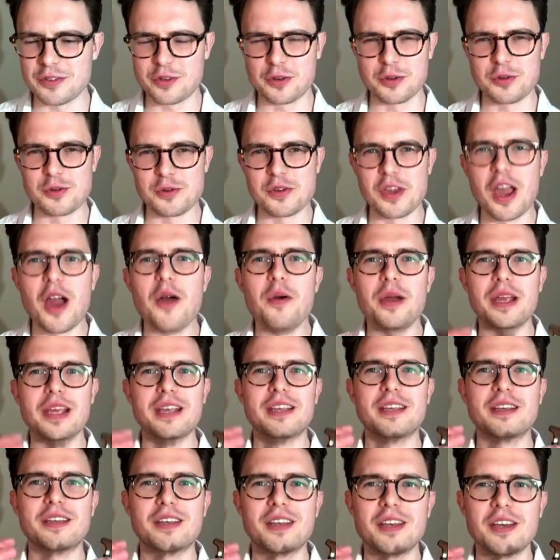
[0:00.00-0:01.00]
through
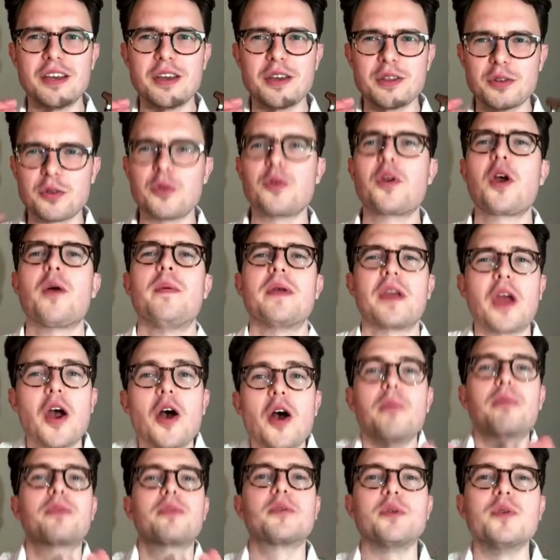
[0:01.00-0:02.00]
coming
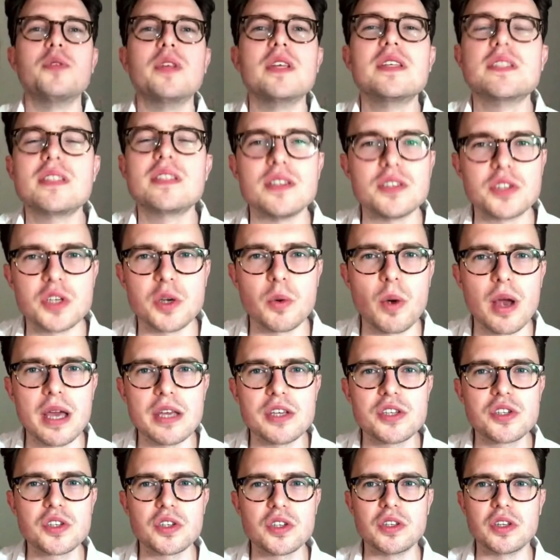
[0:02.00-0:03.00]
up through this
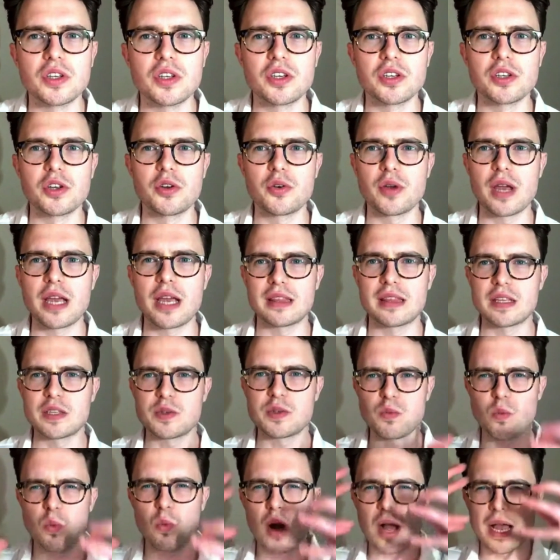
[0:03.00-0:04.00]
situation can create
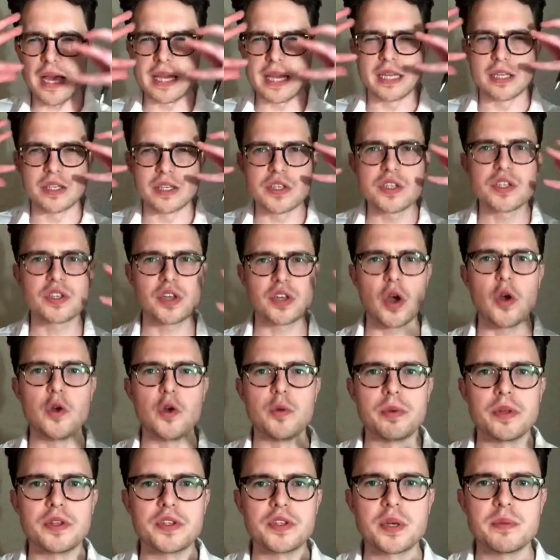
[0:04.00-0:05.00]
this wider
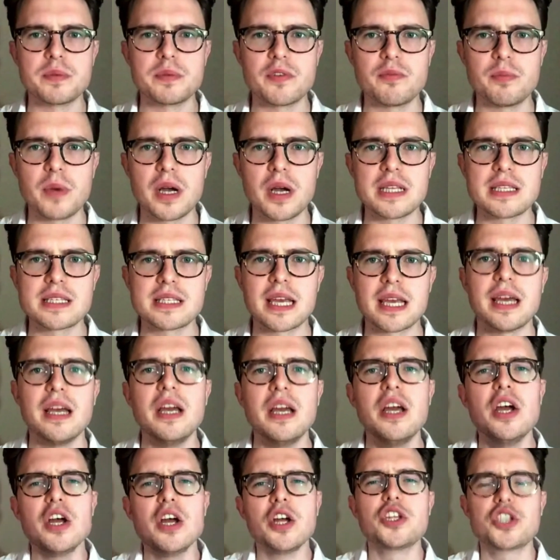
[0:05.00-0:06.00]
scope in terms of mindset.
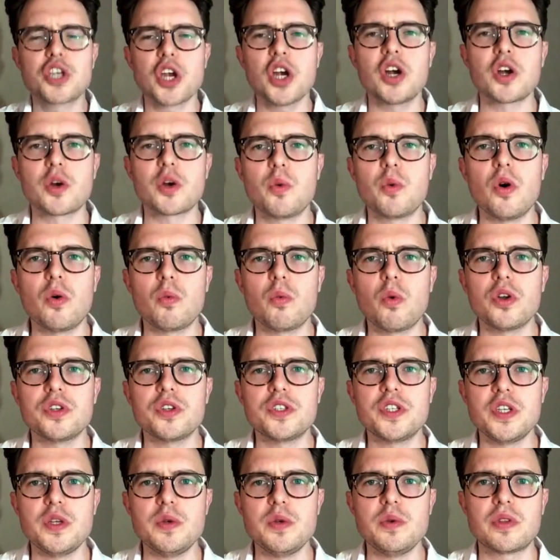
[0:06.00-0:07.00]
Chuck, what
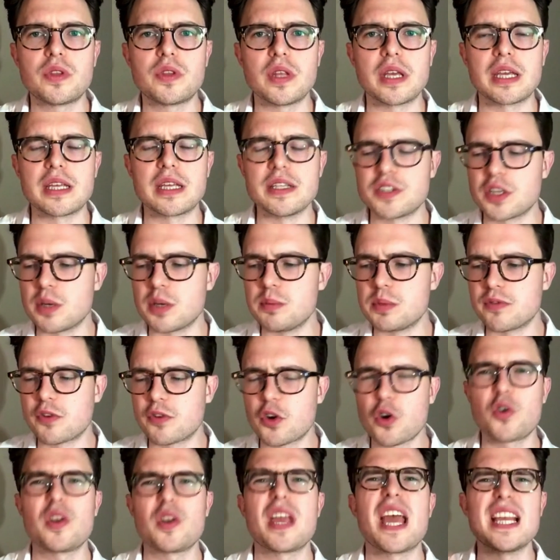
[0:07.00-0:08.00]
do you think in terms of
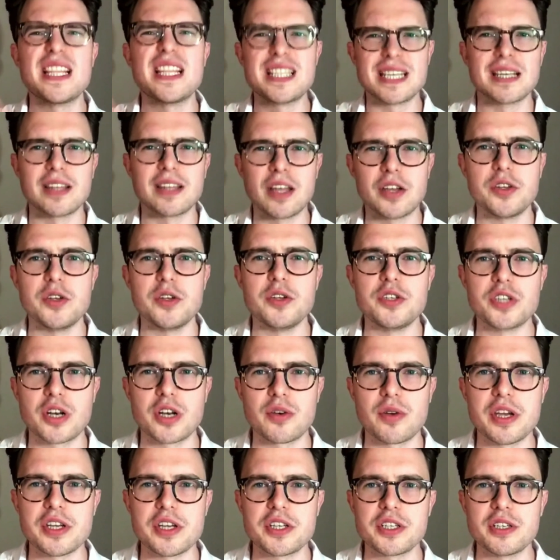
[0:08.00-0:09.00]
creating that new
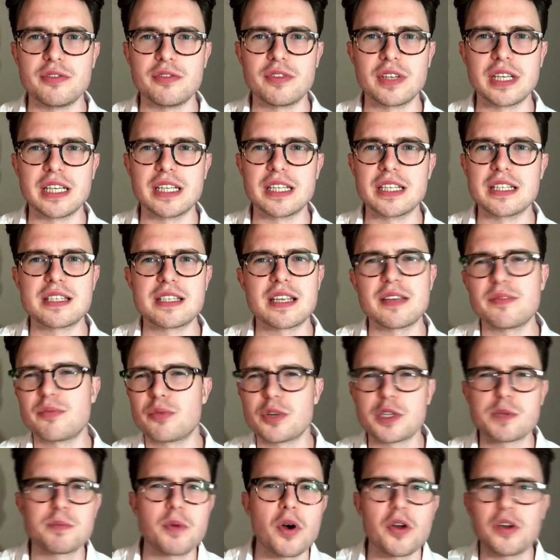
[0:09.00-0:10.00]
generation of leaders?
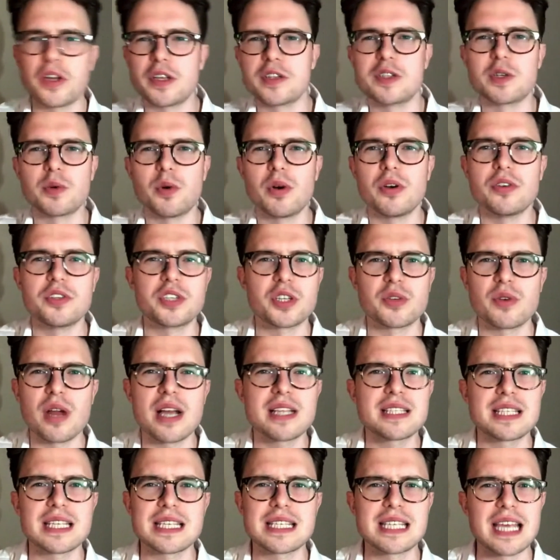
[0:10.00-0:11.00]
Responding to what
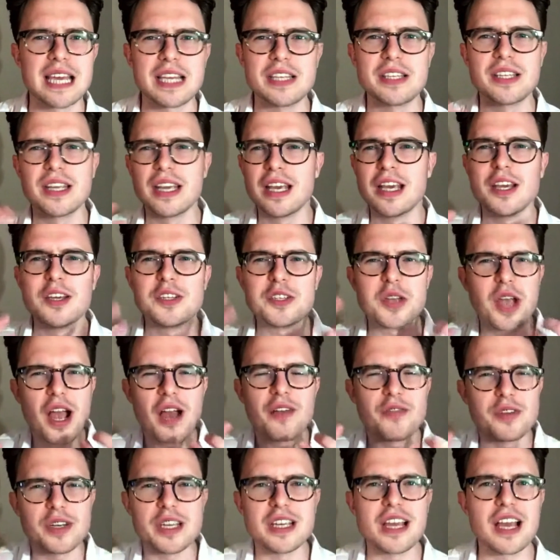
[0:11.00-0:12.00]
DeRetta said, do you
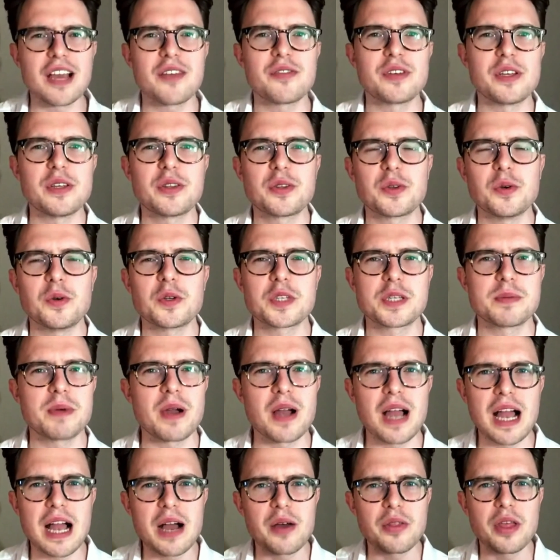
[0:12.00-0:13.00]
have any thoughts
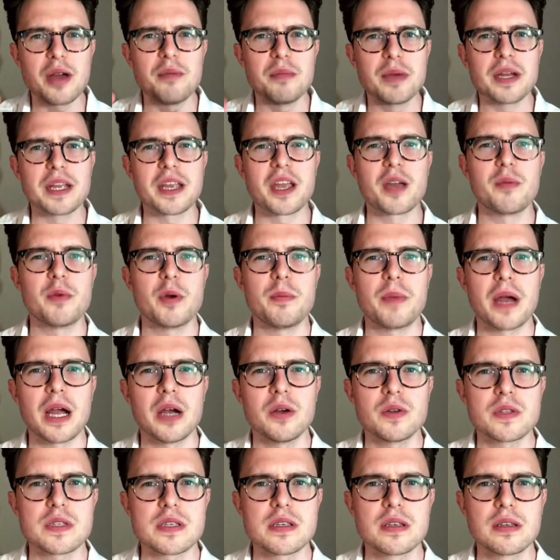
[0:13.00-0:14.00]
about how that might come
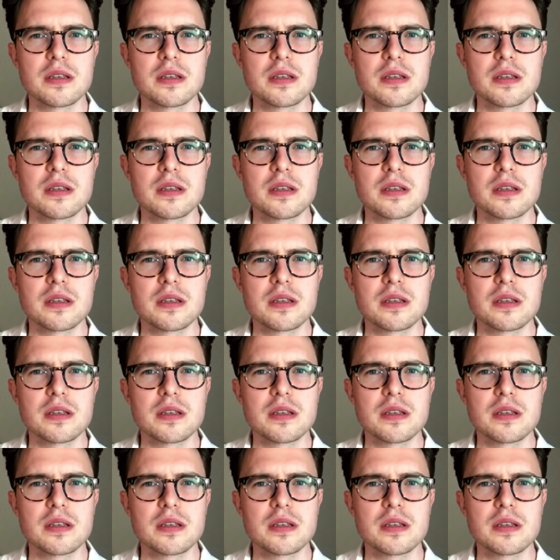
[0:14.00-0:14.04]
about?